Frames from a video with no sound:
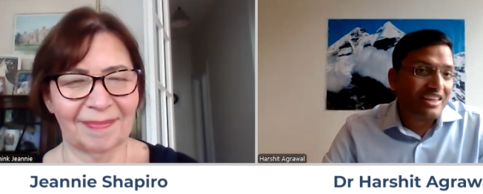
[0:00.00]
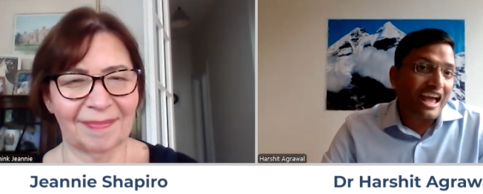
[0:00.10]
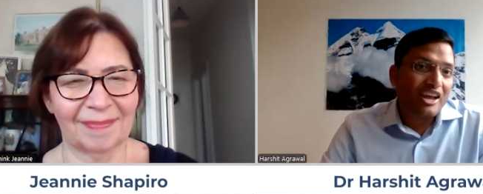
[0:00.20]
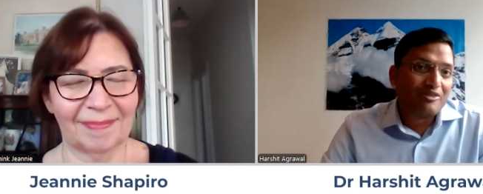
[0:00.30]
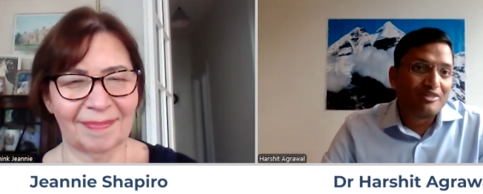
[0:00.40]

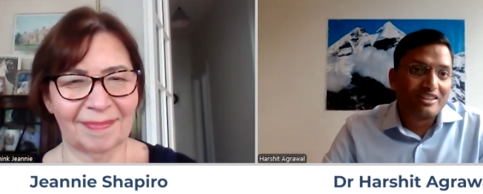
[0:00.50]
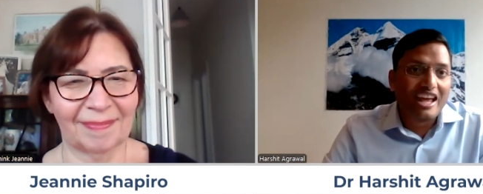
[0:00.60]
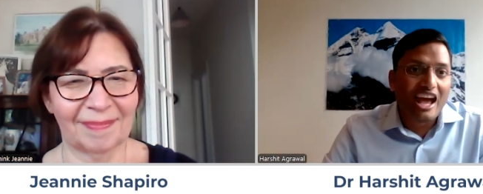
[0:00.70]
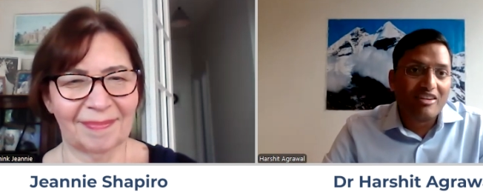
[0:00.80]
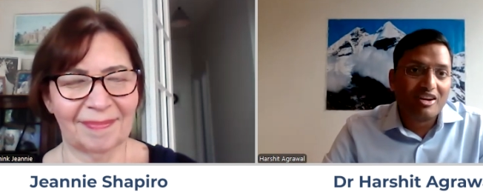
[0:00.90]
Speaker 1: yeah if
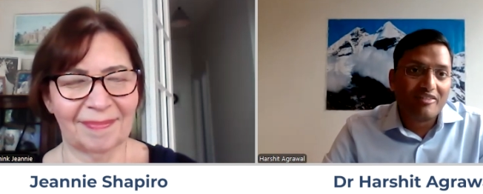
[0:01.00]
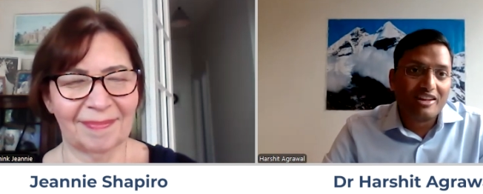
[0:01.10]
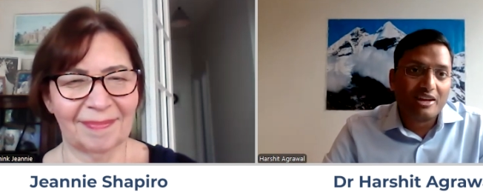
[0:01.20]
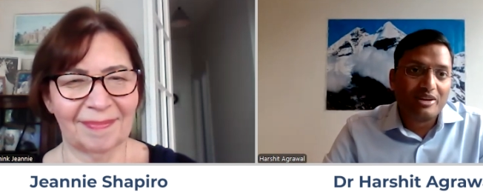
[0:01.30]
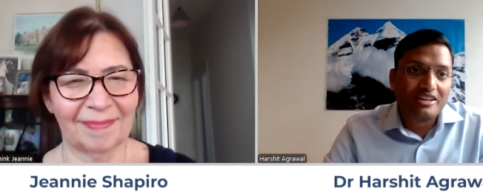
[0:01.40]
they have
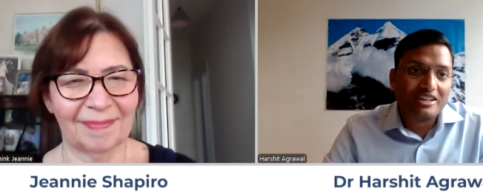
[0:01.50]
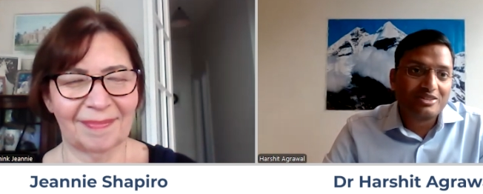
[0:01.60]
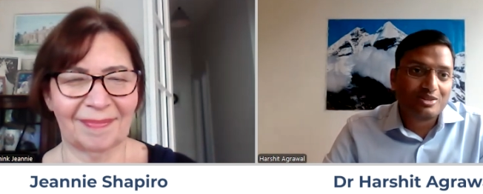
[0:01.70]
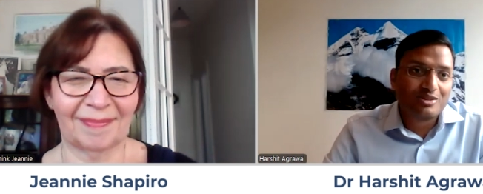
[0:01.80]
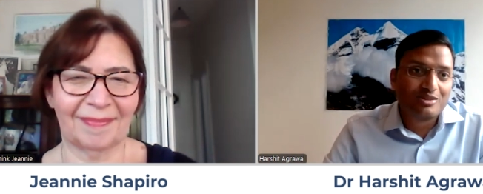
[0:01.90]
availability
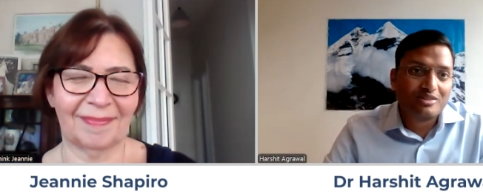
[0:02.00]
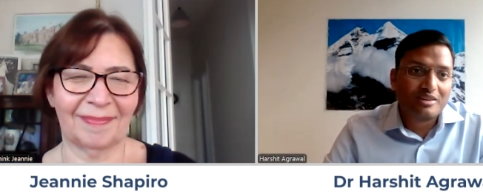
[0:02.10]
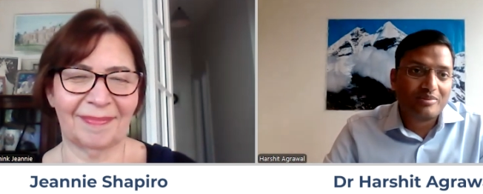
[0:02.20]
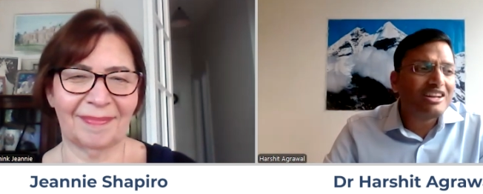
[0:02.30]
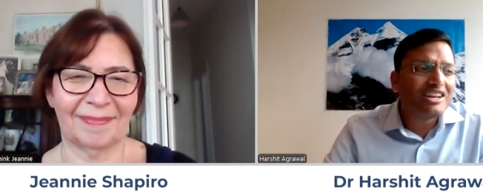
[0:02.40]
so
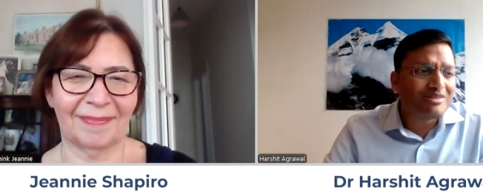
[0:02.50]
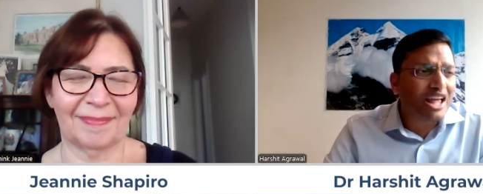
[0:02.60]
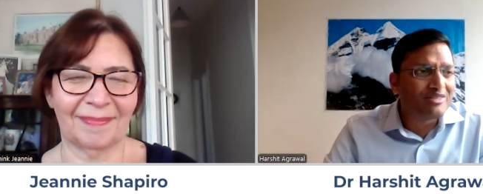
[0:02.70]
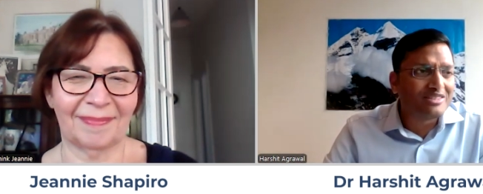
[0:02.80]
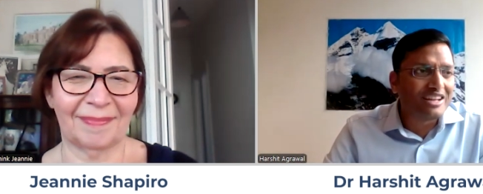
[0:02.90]
many times
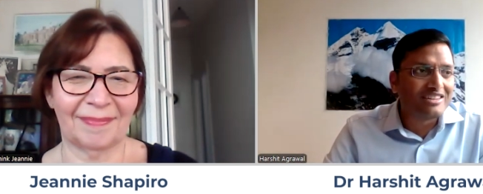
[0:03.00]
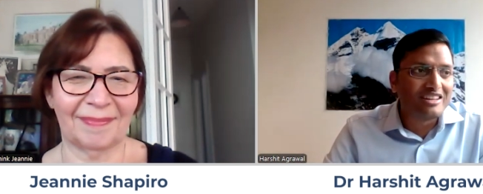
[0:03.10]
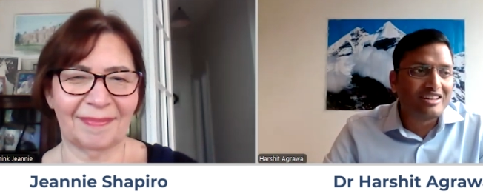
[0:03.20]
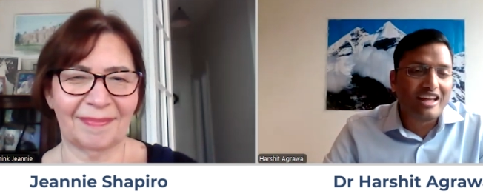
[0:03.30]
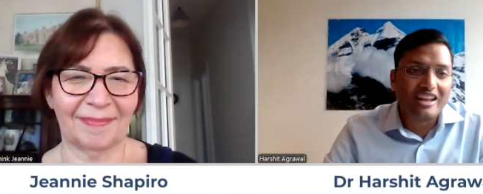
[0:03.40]
i have
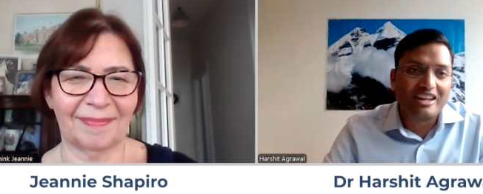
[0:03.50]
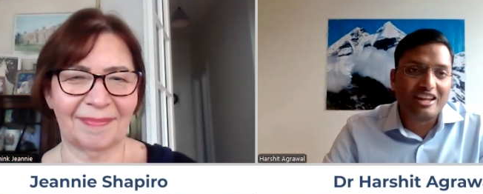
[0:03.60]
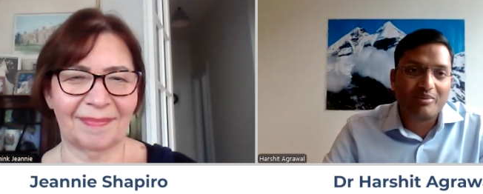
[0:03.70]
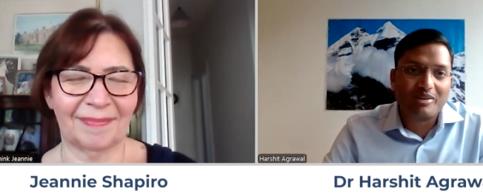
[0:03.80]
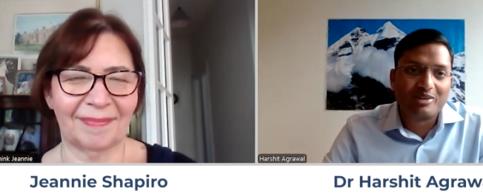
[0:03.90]
sent uh, an
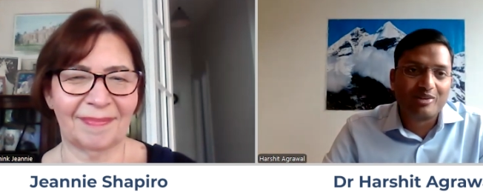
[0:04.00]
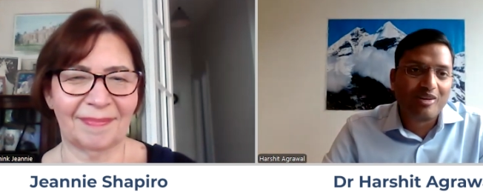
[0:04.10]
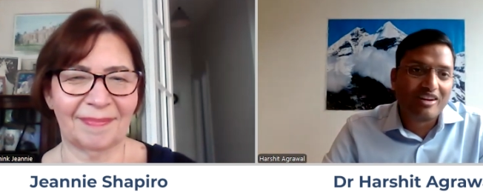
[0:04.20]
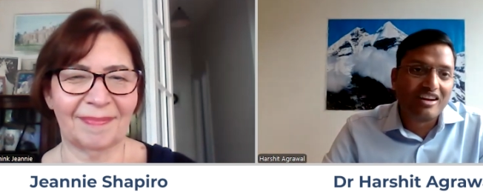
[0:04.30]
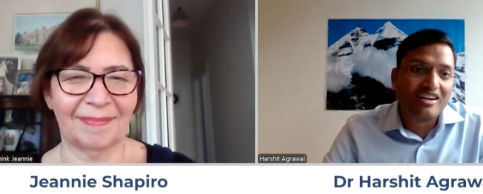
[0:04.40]
email to
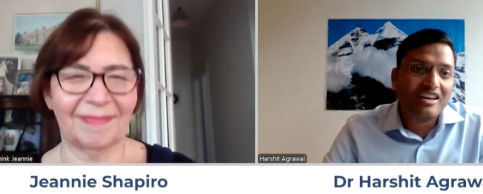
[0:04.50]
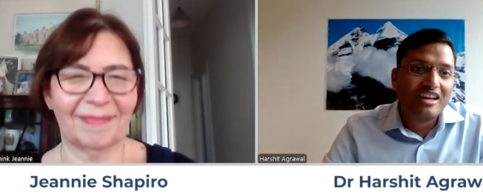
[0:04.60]
laura